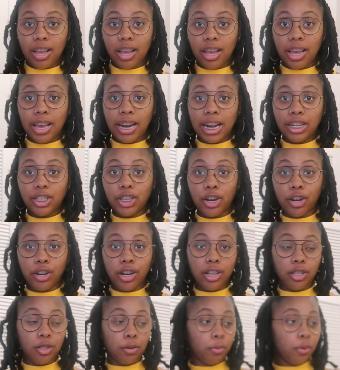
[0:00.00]
and I turn
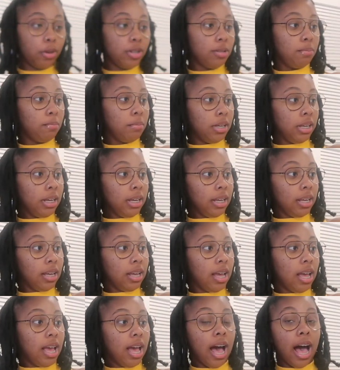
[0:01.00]
it towards me,
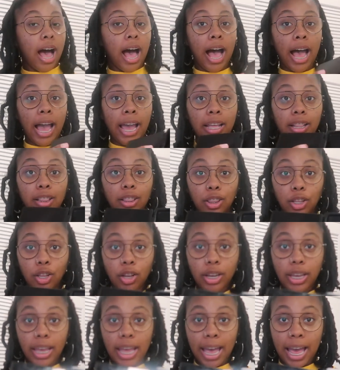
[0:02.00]
I
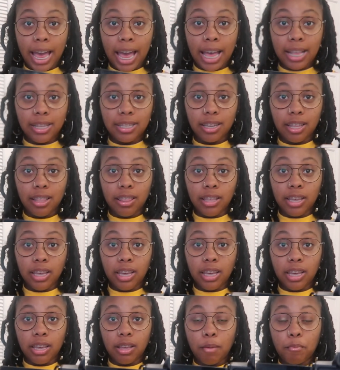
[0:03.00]
look at
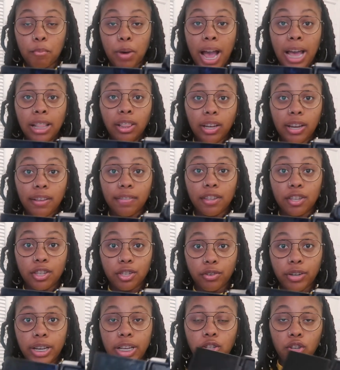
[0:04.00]
the
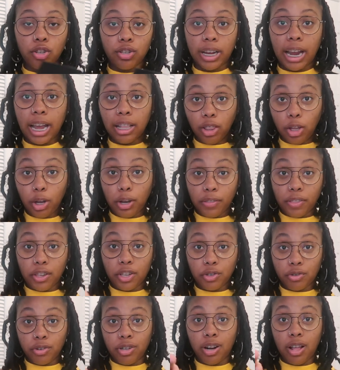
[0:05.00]
screen just like I look at the
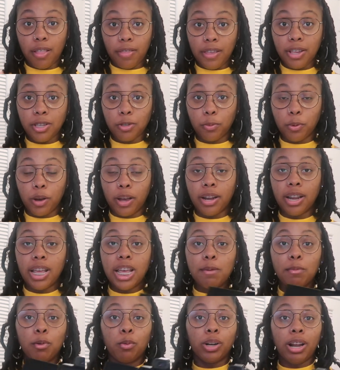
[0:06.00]
screen on this one.
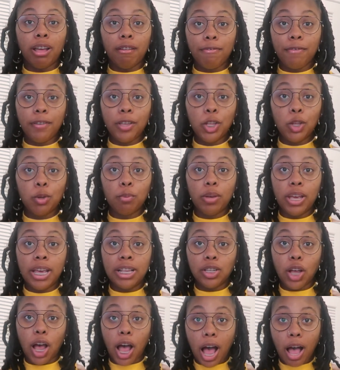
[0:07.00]
But when I film,
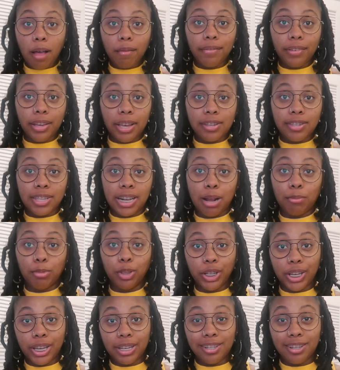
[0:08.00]
it's obvious that I'm
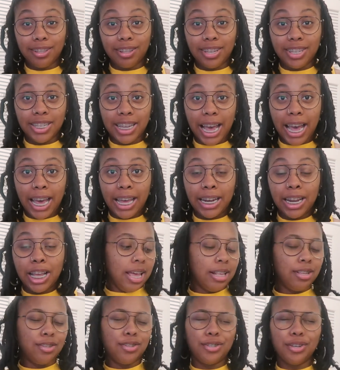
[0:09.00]
looking to the side.
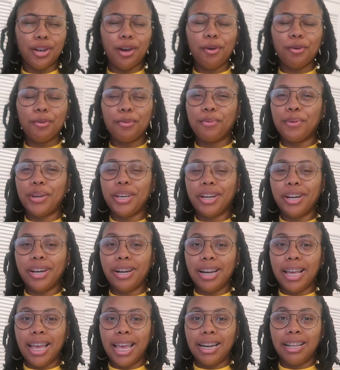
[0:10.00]
It's so
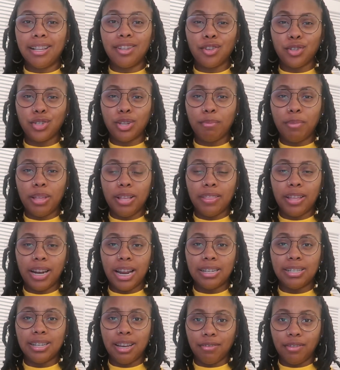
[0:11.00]
weird, and it's just something that
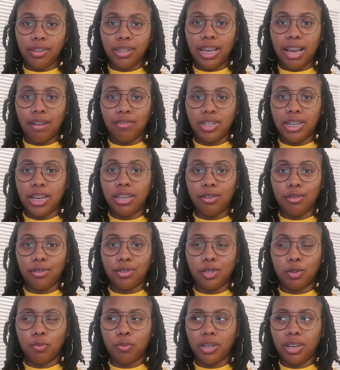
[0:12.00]
I definitely have to get used
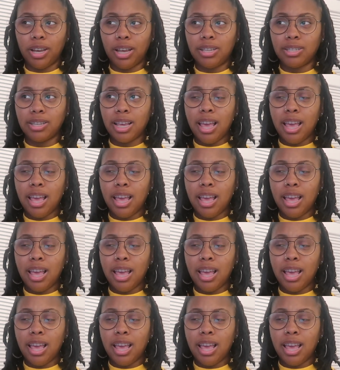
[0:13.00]
to, because